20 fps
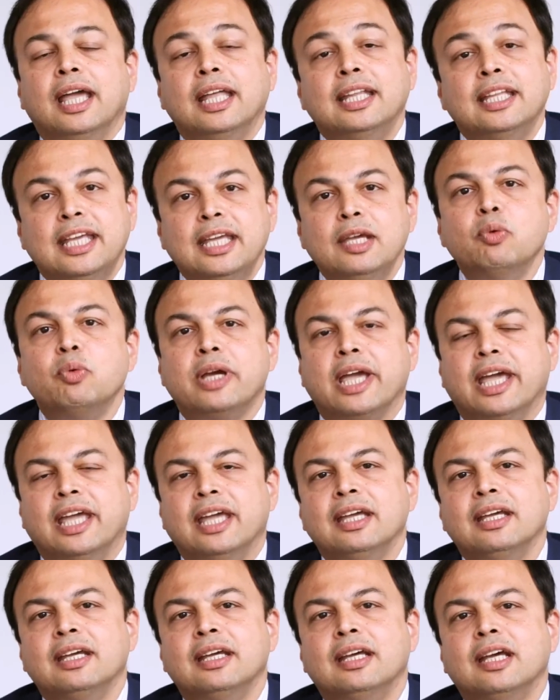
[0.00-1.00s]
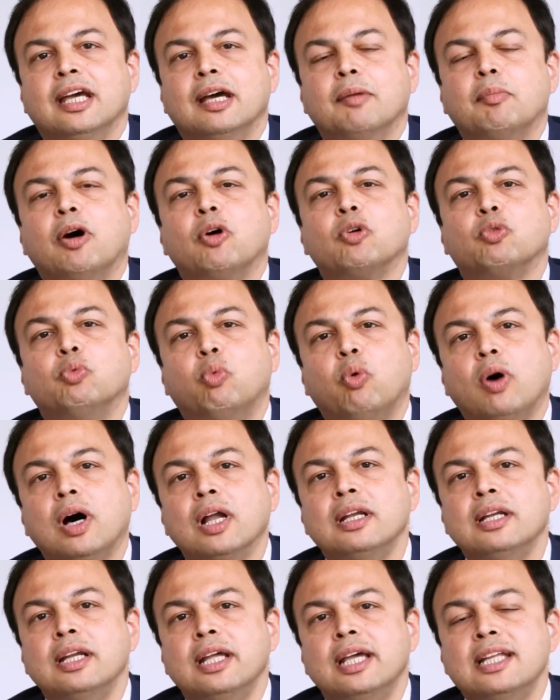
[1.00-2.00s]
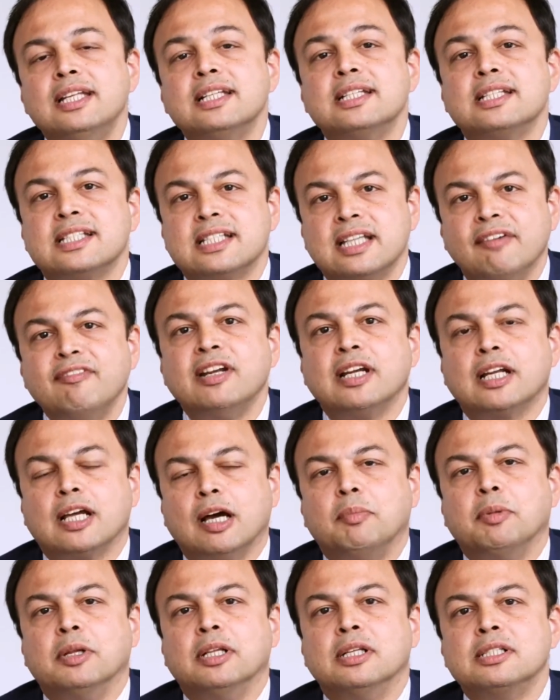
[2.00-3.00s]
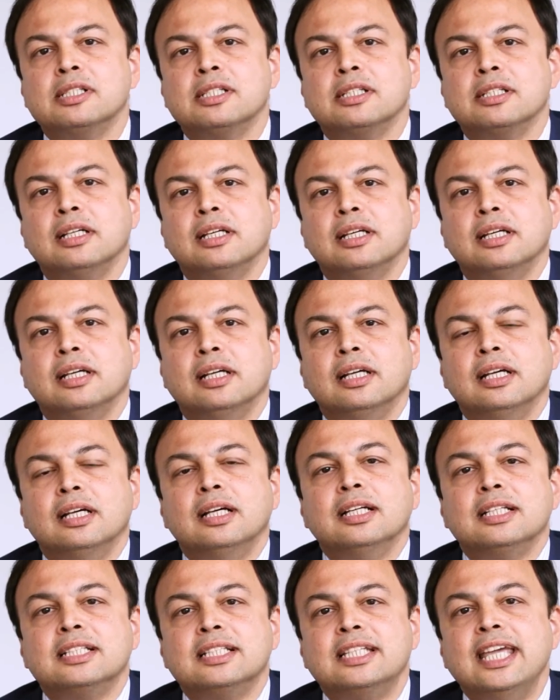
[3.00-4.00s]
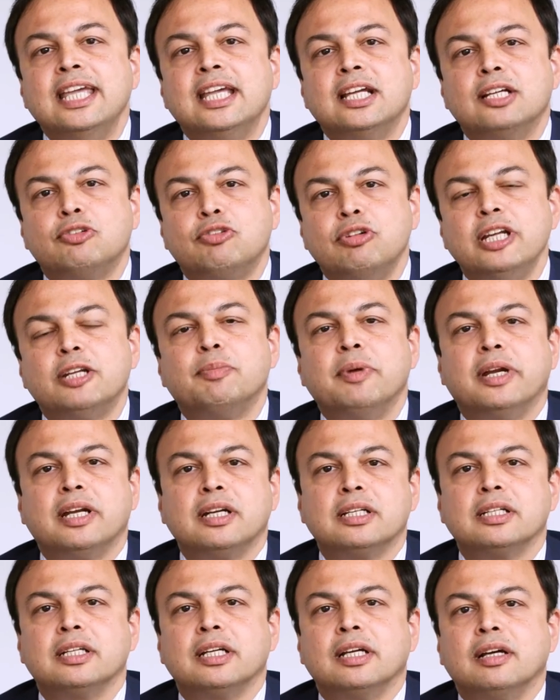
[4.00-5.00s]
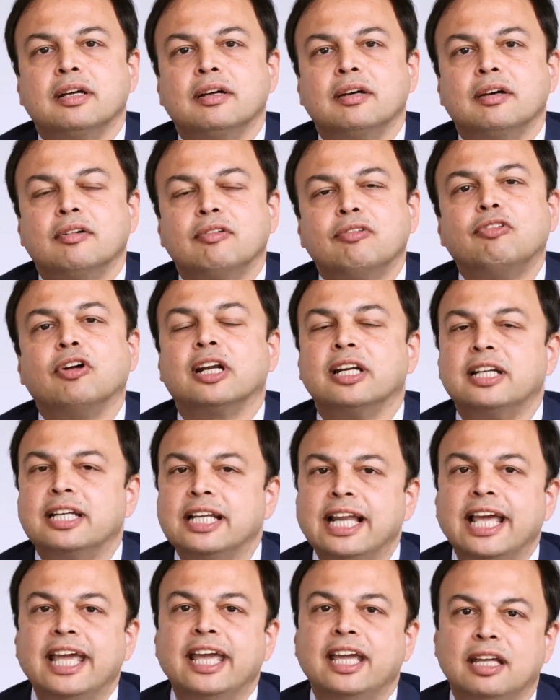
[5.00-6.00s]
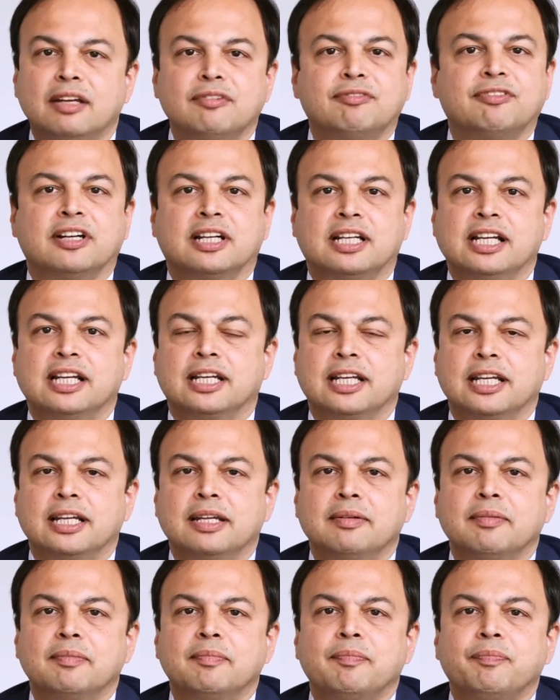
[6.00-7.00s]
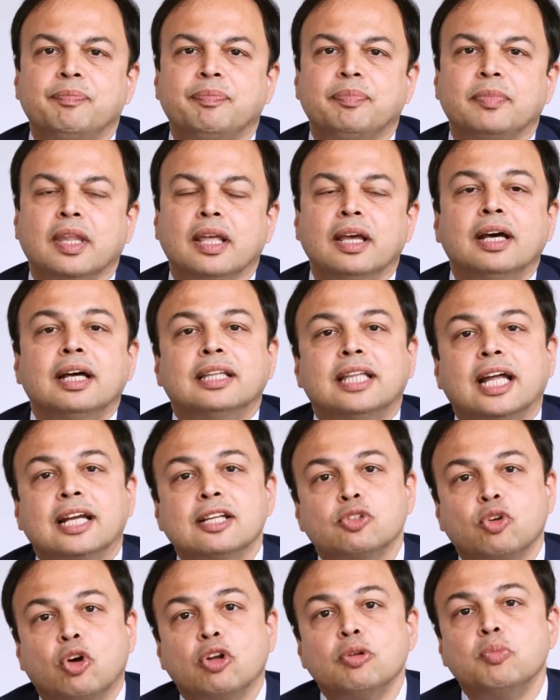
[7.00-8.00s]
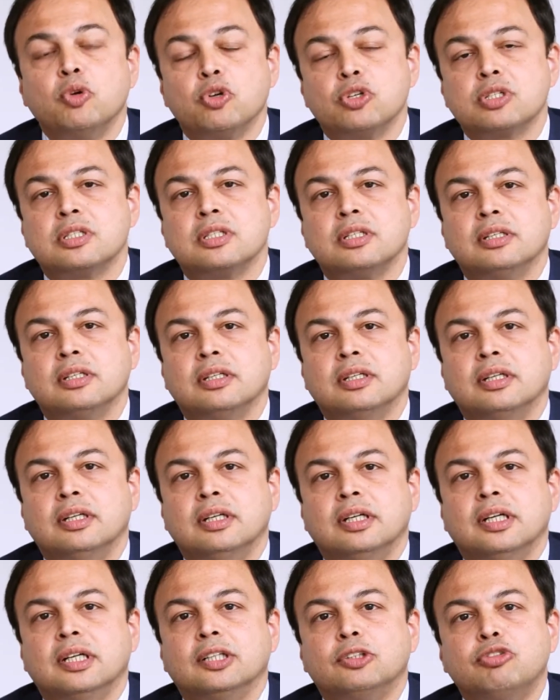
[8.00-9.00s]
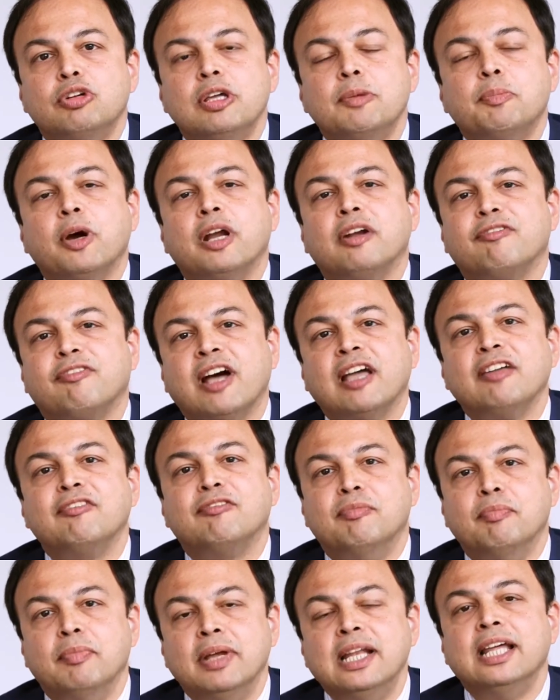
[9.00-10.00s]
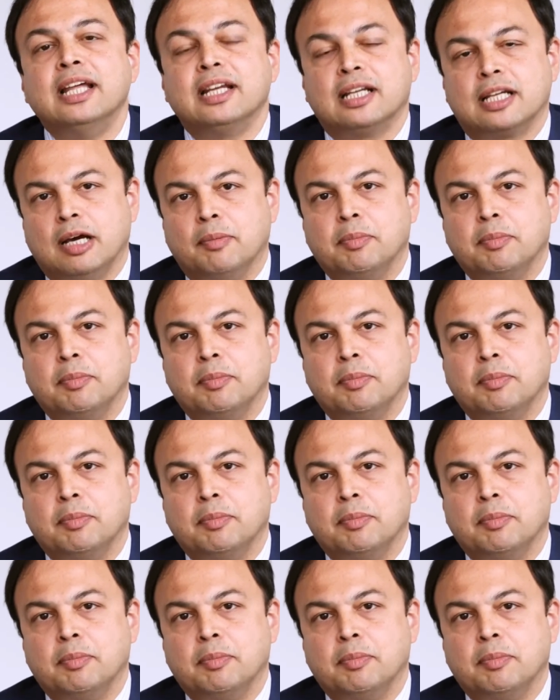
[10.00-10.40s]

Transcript: In the UK, about 1 in 7 couples seek treatment for a delay in fertility. That is almost 3.5 million